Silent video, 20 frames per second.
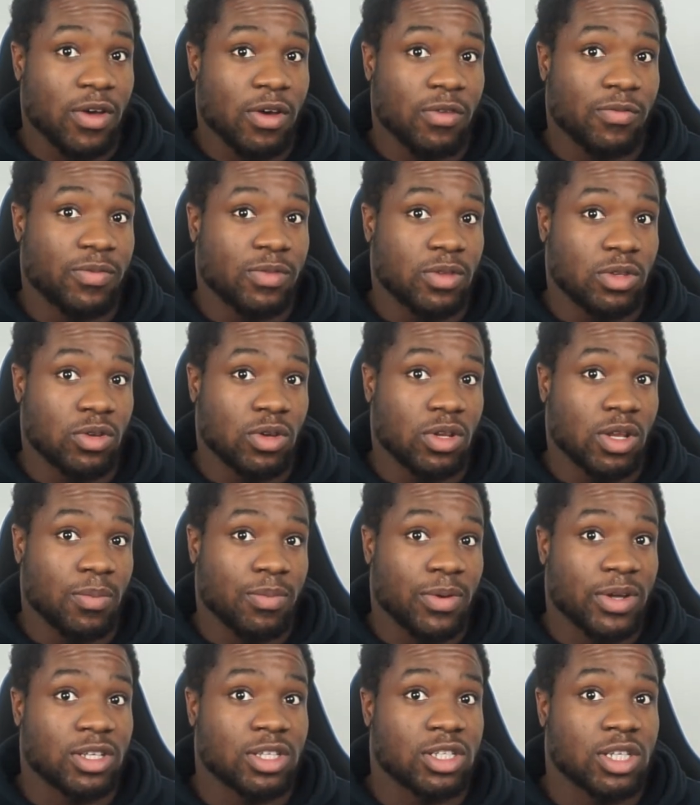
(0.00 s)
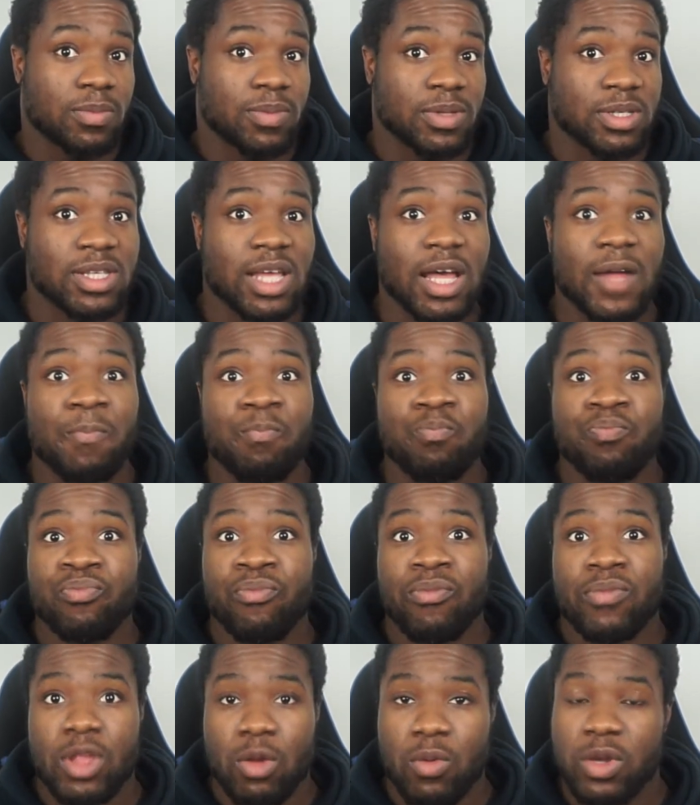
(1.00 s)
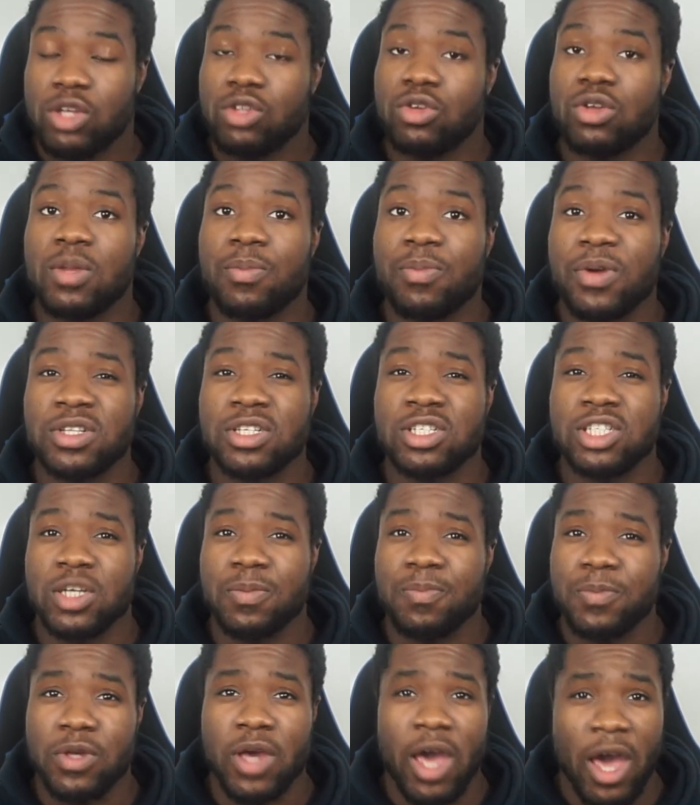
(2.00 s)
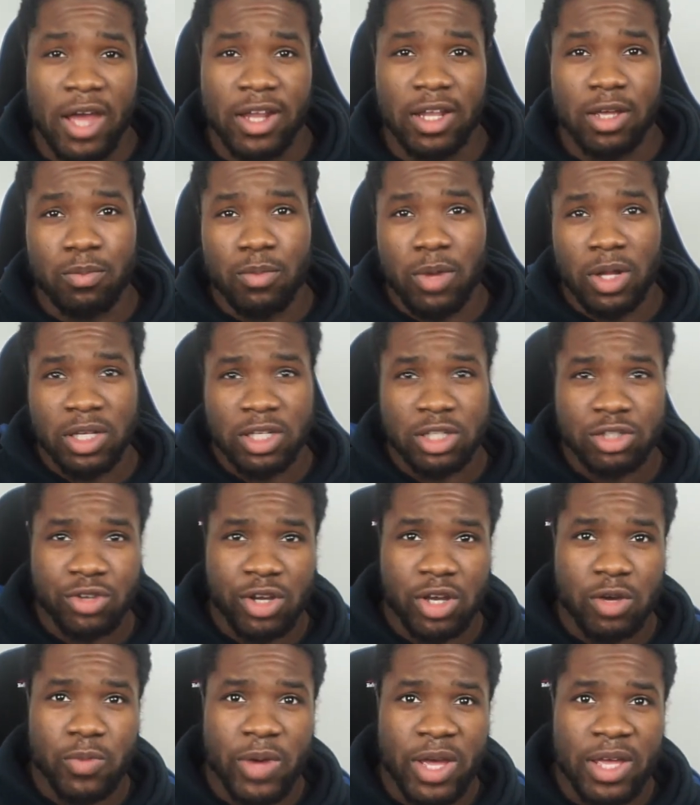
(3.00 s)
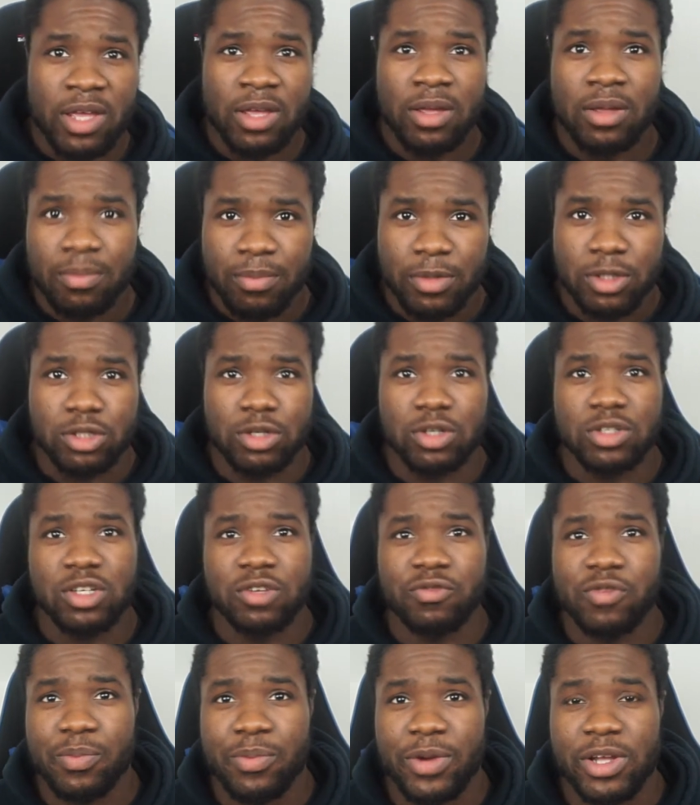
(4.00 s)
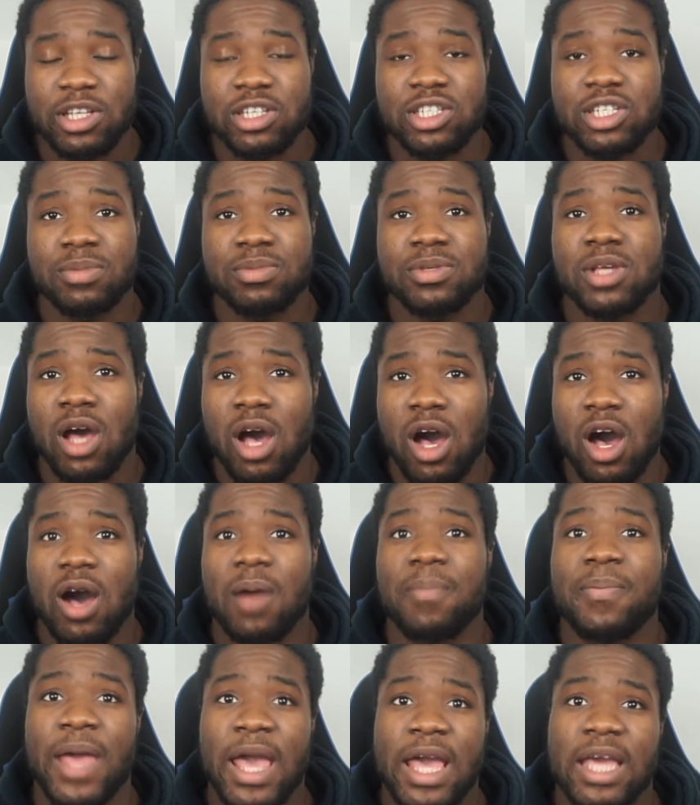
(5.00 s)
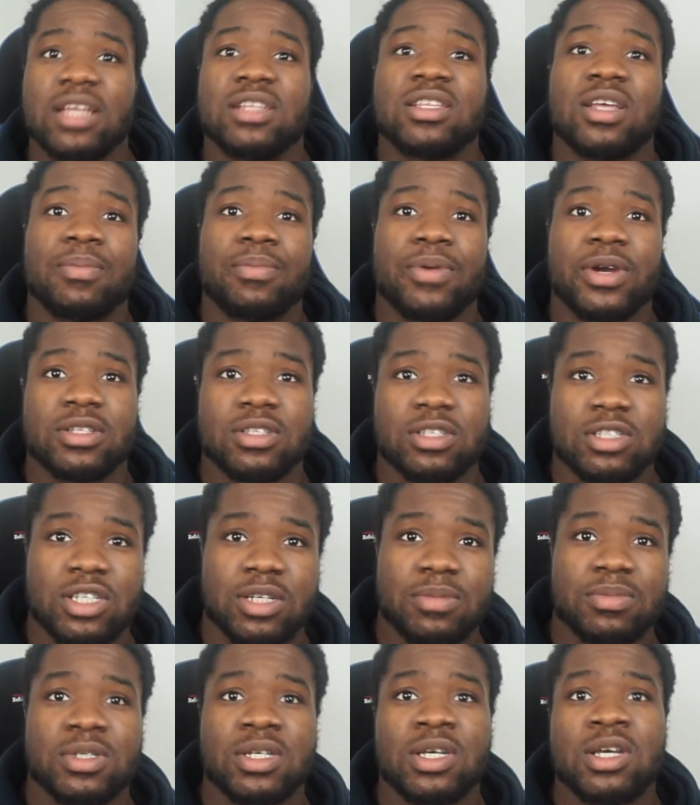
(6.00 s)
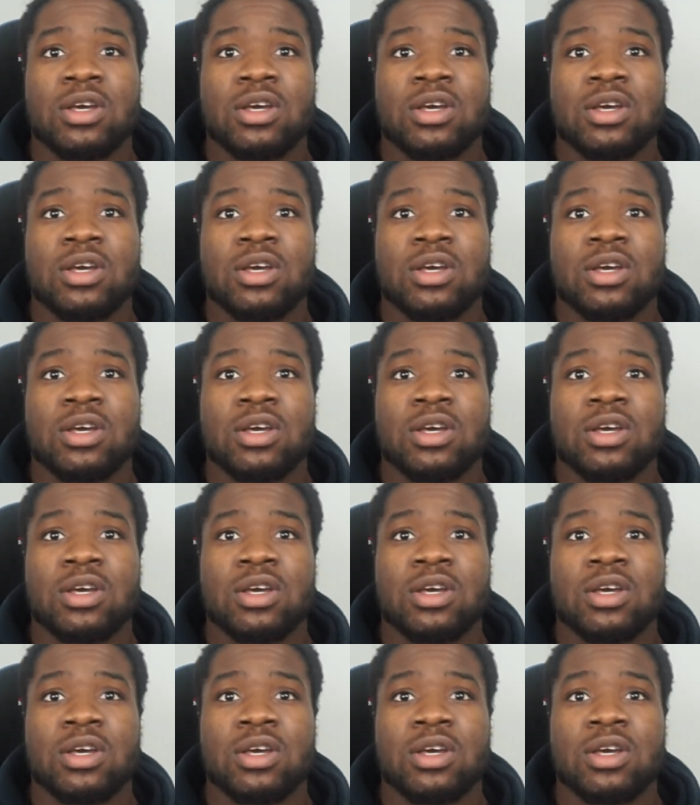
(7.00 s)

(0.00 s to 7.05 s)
of doing an apprenticeship is that when you do an apprenticeship, you're earning money straight away. Majority of apprenticeships are paid apprenticeships.